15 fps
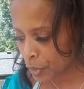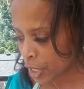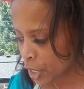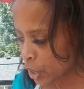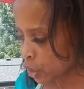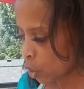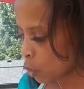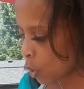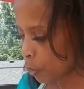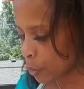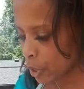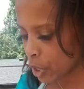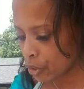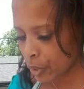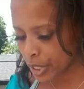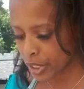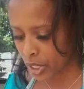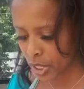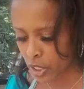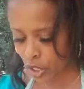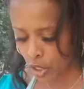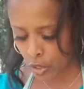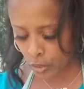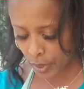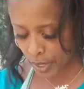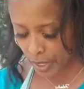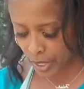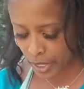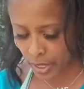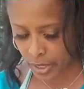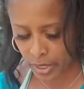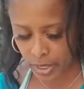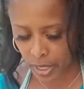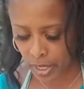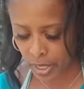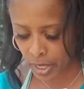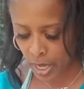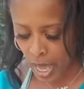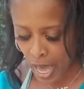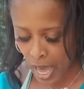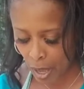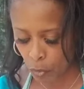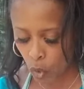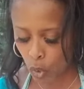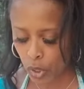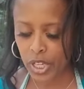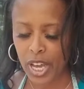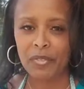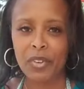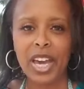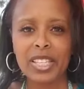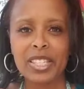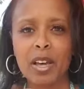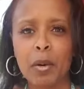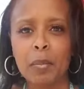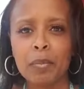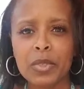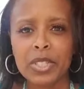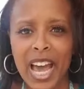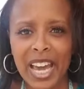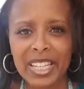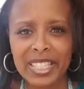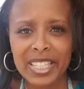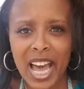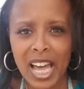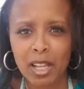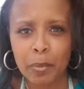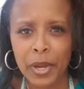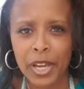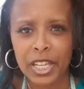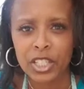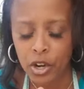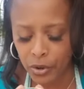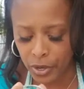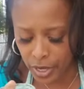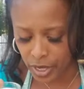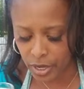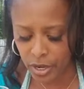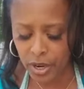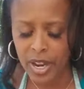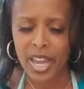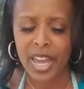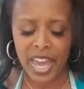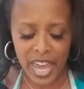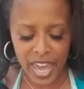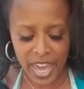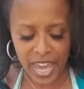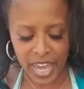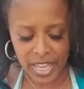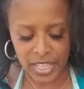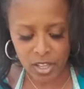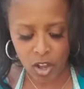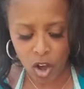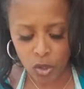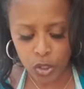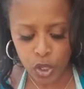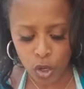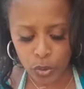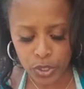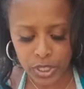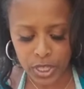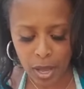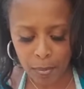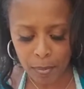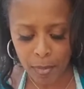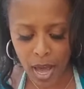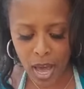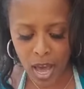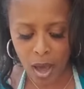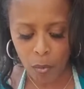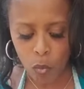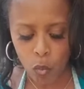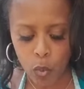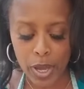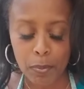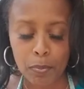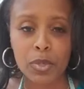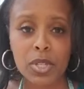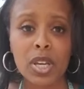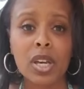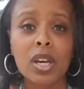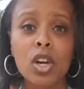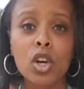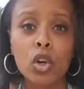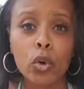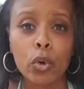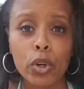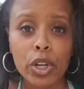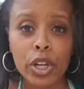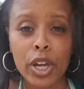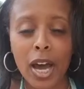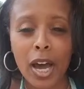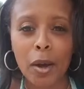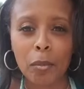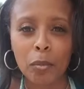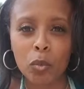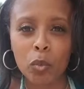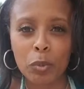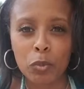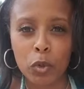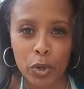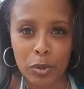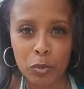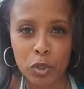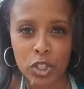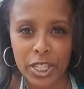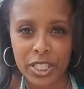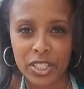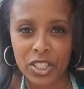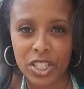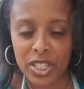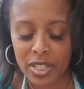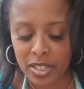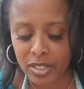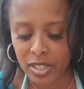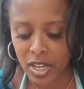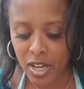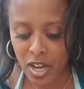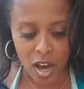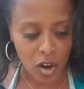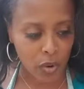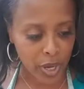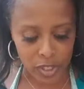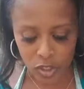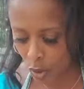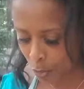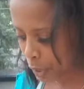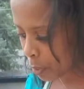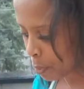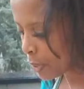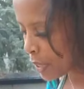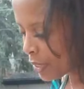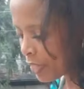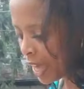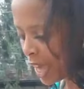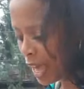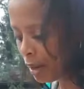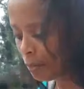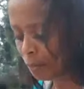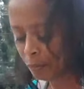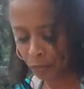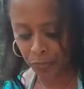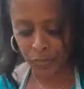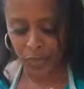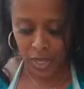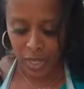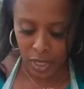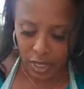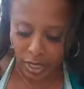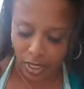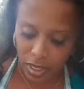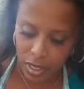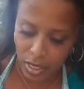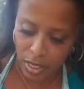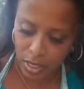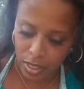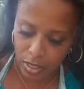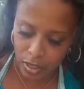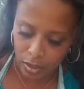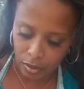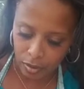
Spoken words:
So what we're going to do is I've got some diced jalapeno here and also some whipped cream cheese. Okay, so I'm going to put that in here.